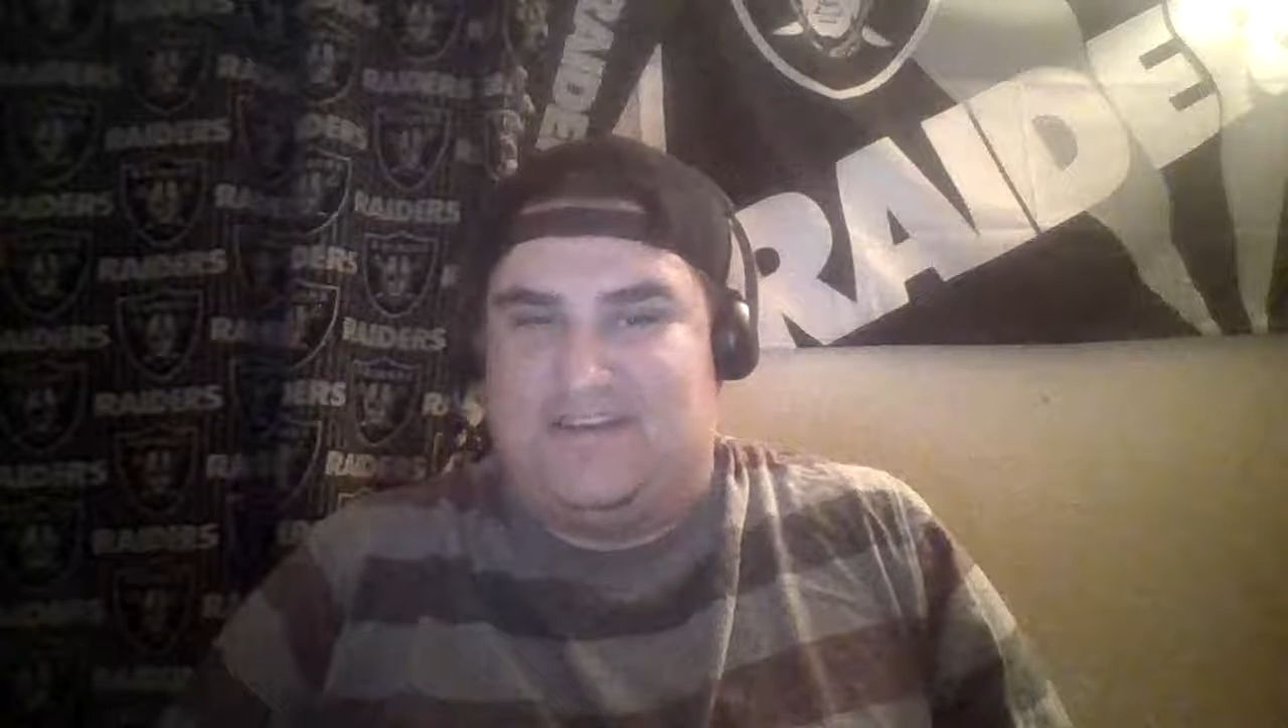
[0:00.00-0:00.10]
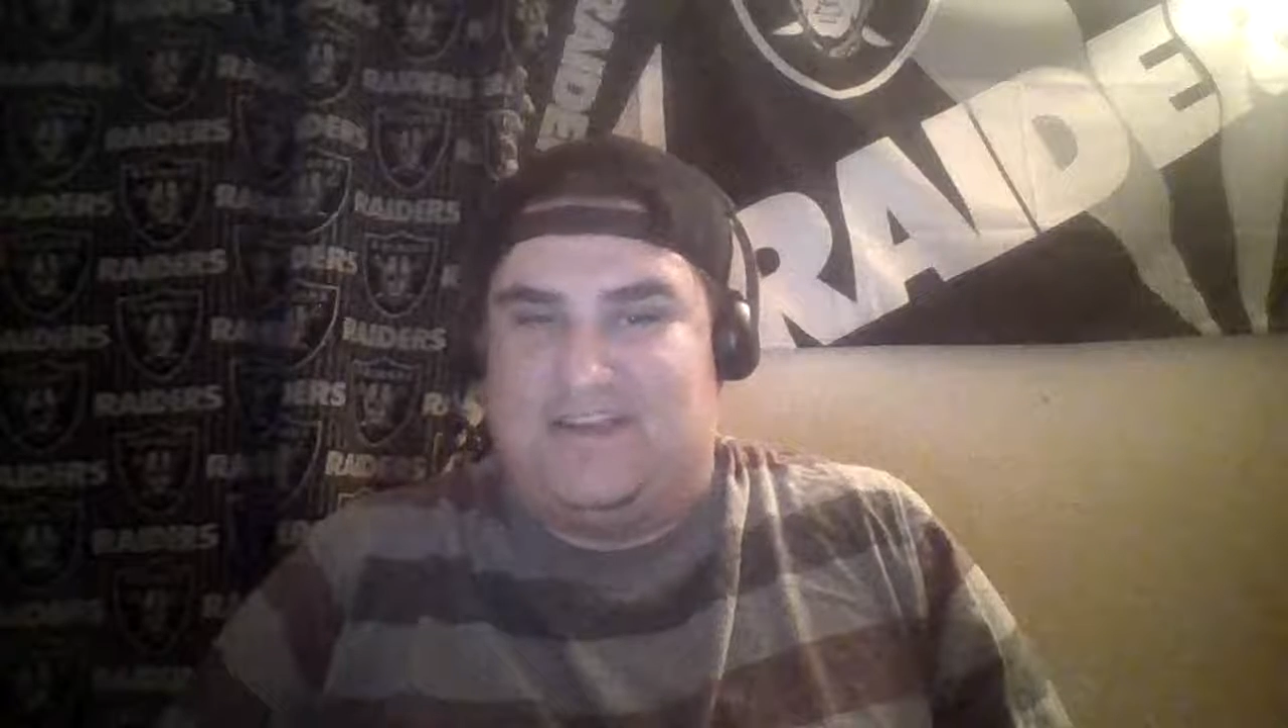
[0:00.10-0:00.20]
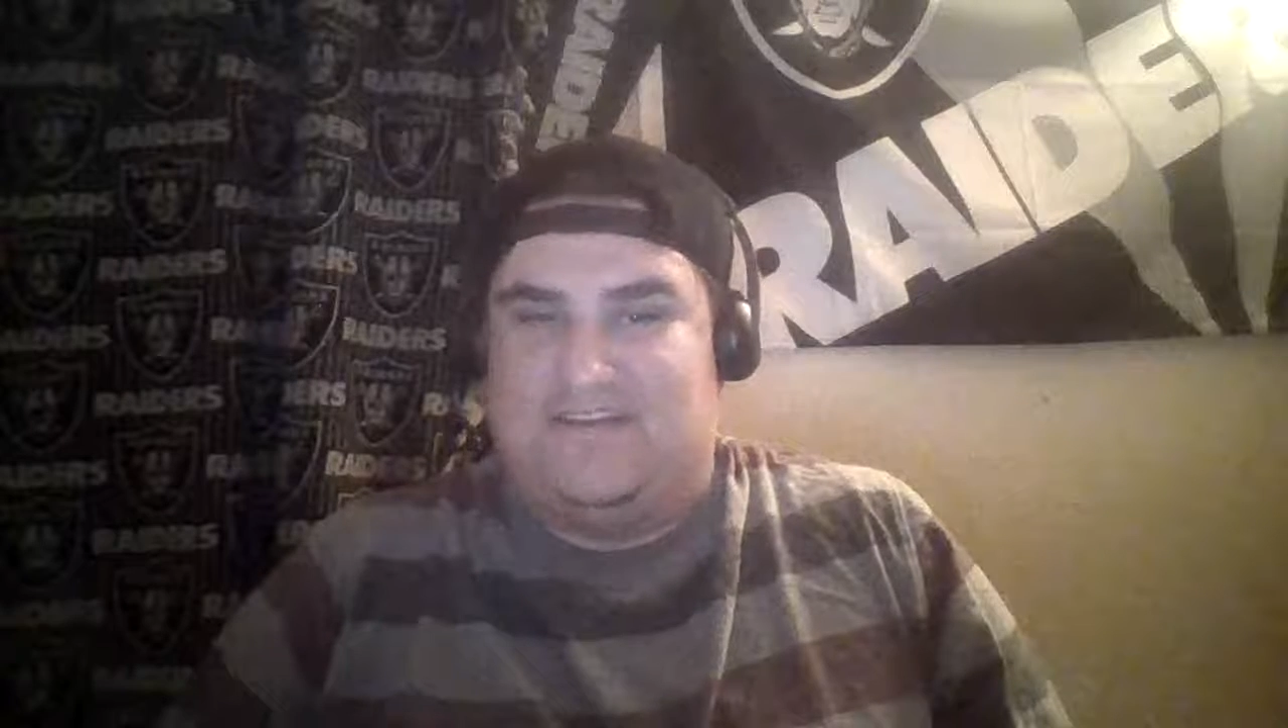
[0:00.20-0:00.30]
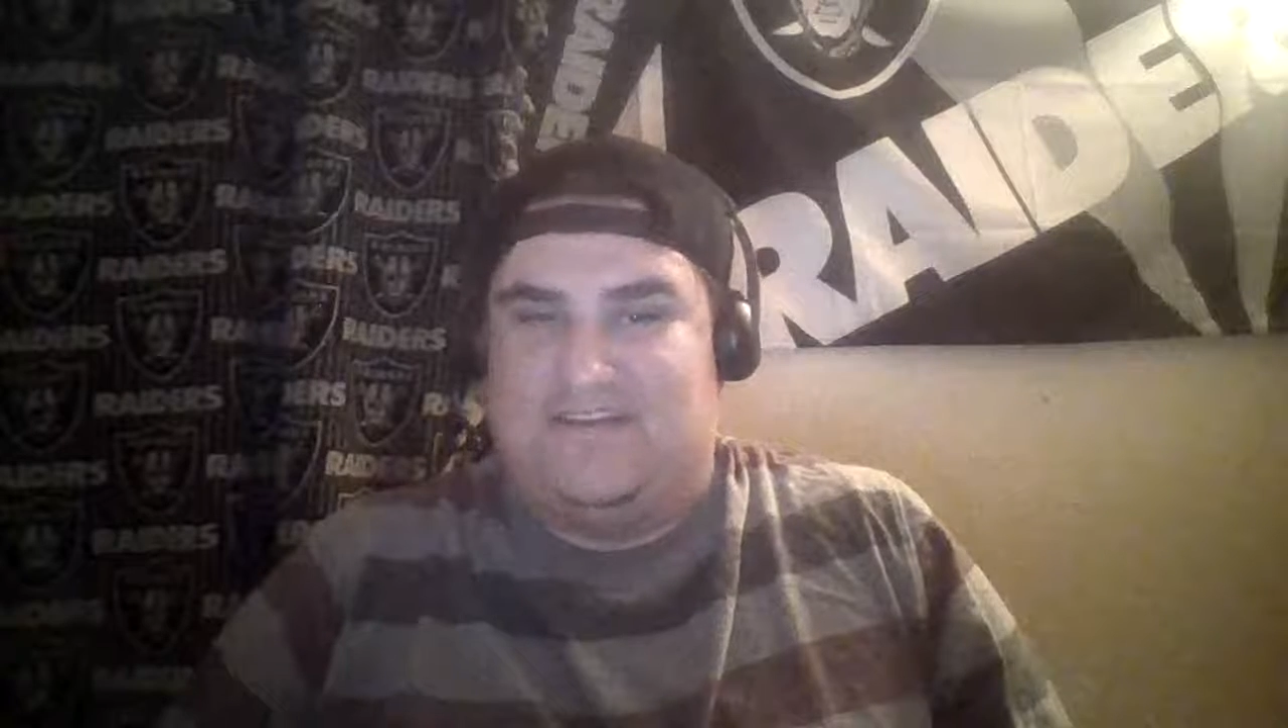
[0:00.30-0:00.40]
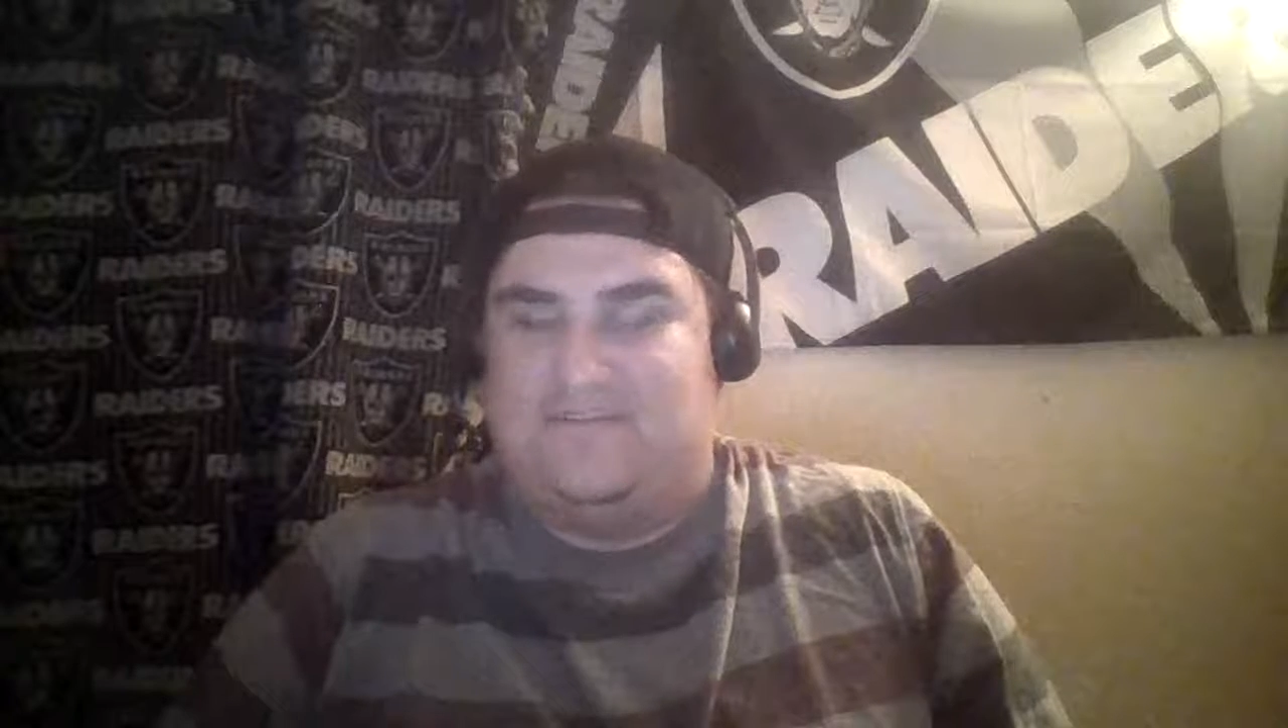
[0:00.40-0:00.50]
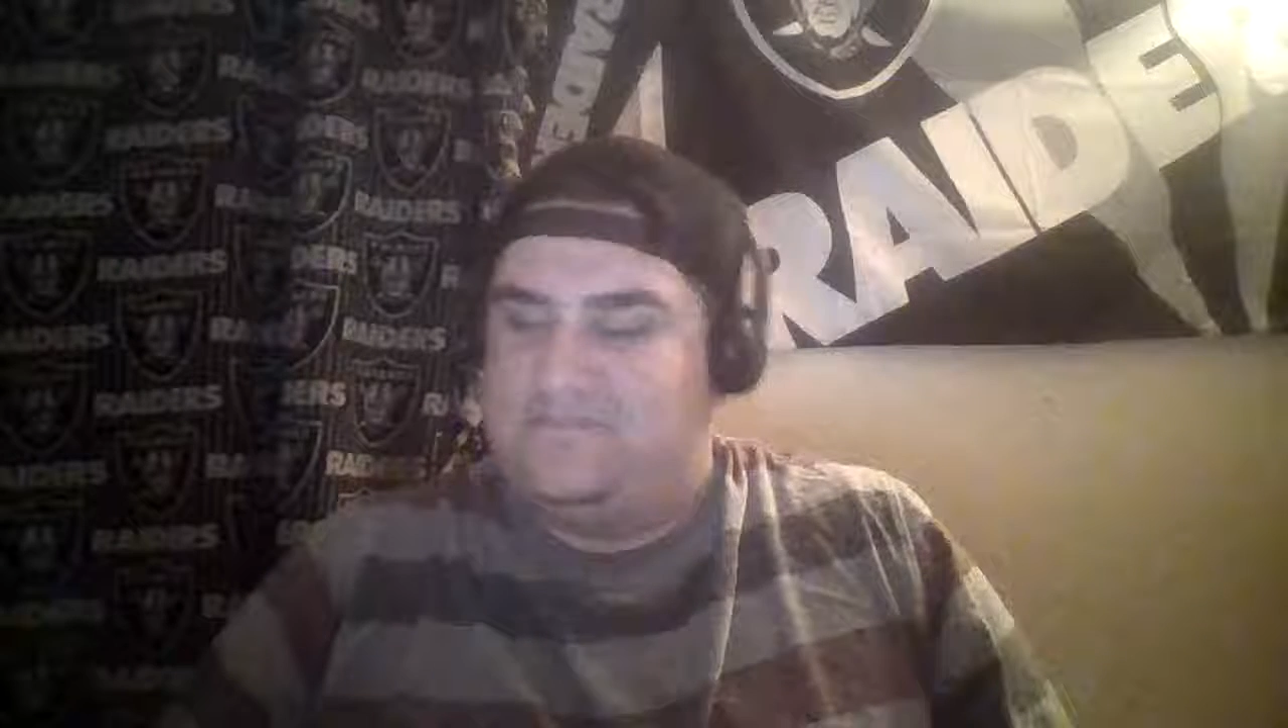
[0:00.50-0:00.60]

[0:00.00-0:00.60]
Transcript: now.